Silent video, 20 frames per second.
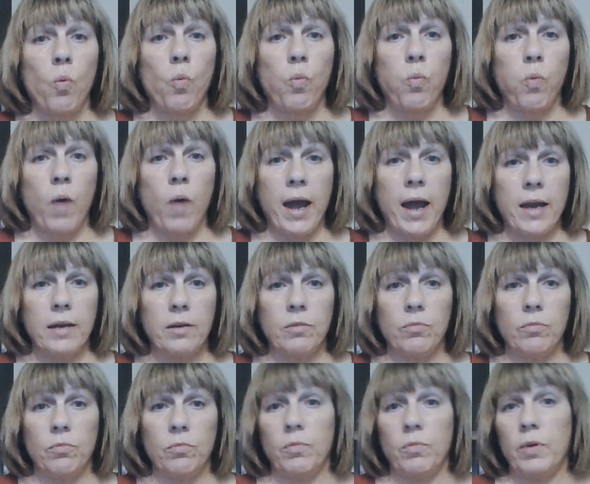
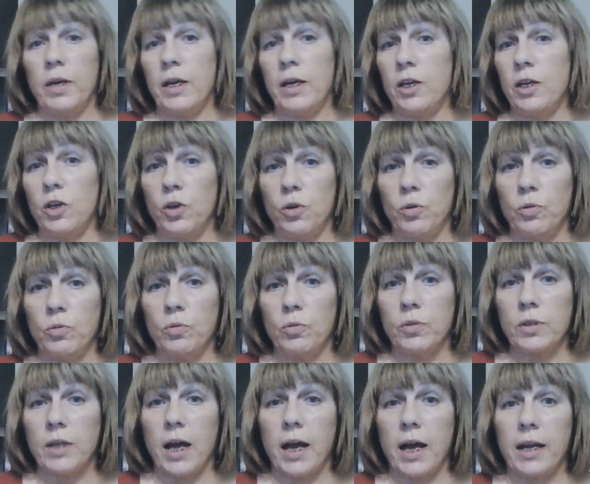When we
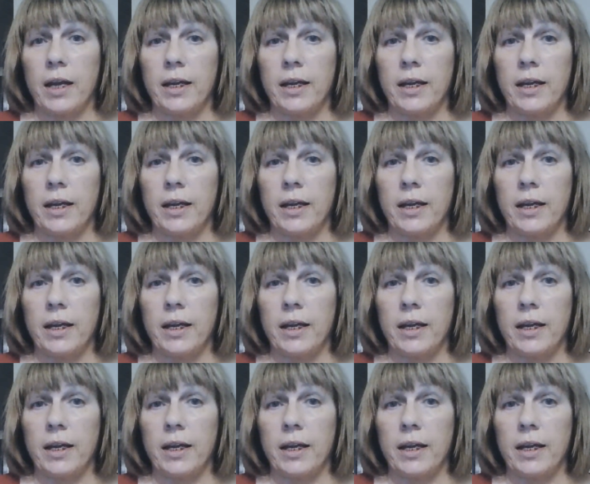use an